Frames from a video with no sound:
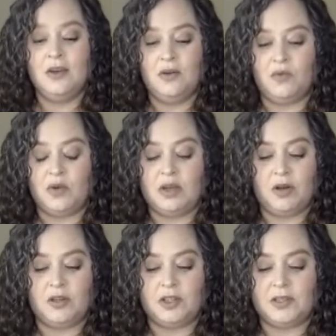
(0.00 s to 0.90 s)

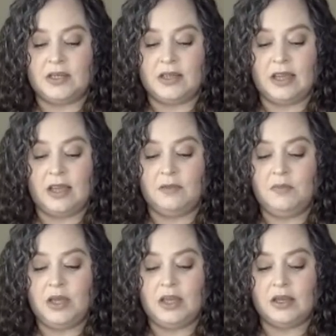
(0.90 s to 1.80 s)
repurchase it again,
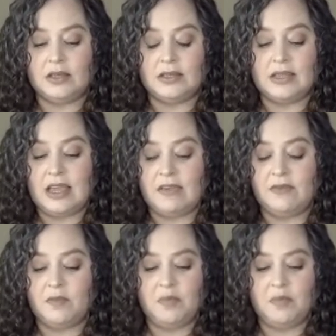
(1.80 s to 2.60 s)
because even